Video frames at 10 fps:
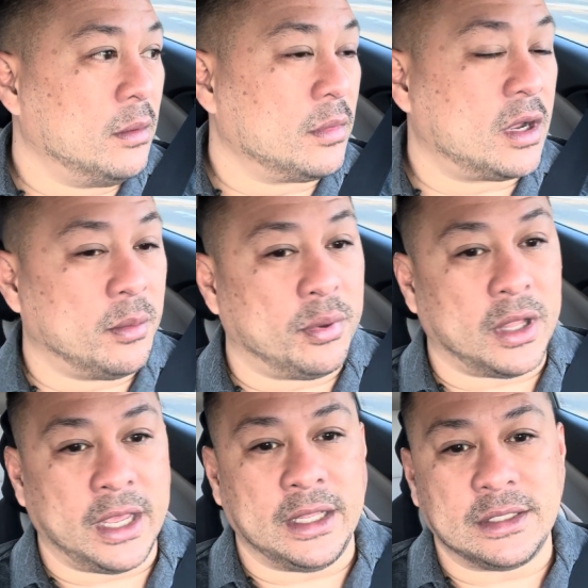
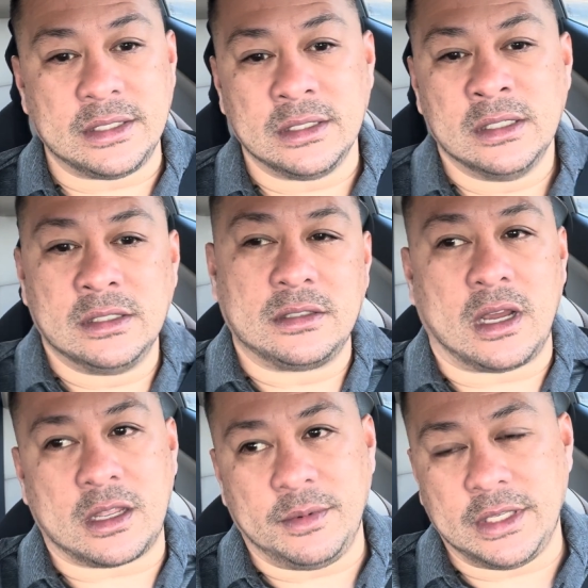compliance
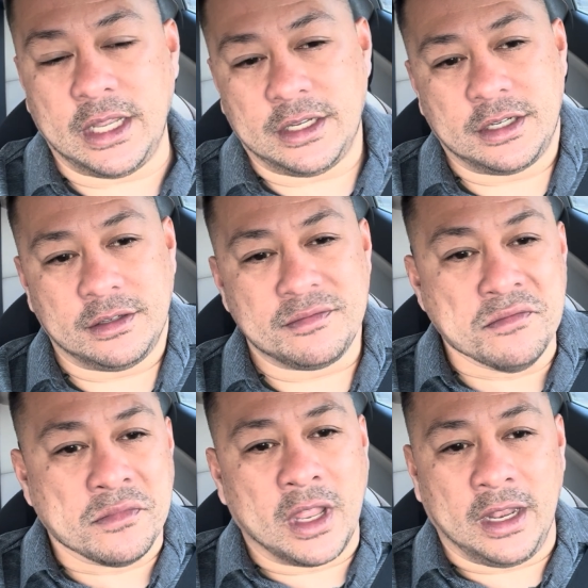documentation,
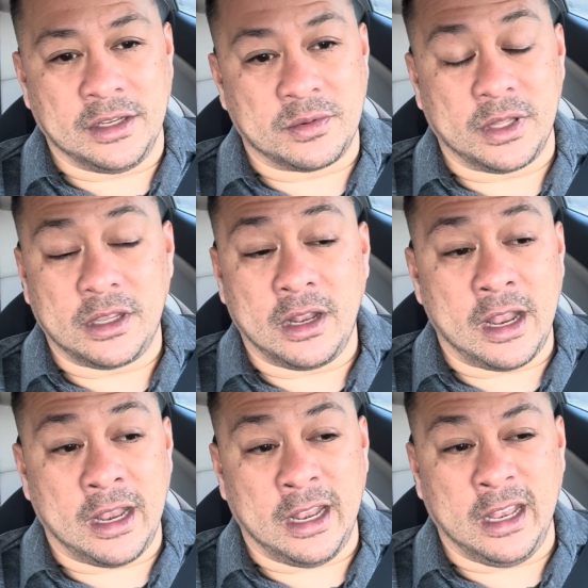and he's really good at
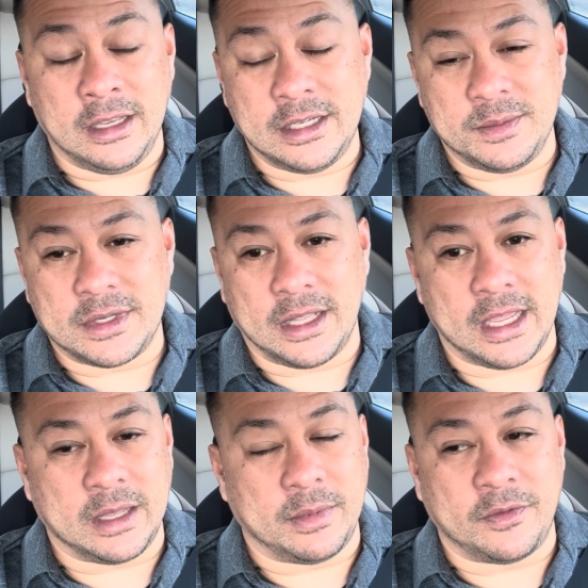it, and he seems to like
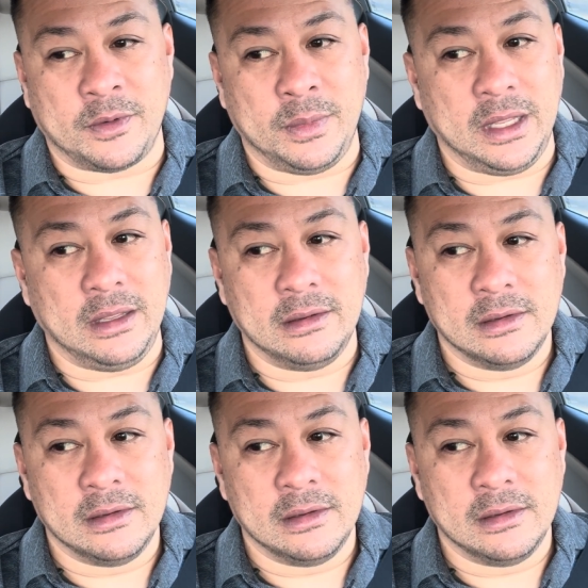it. But for me,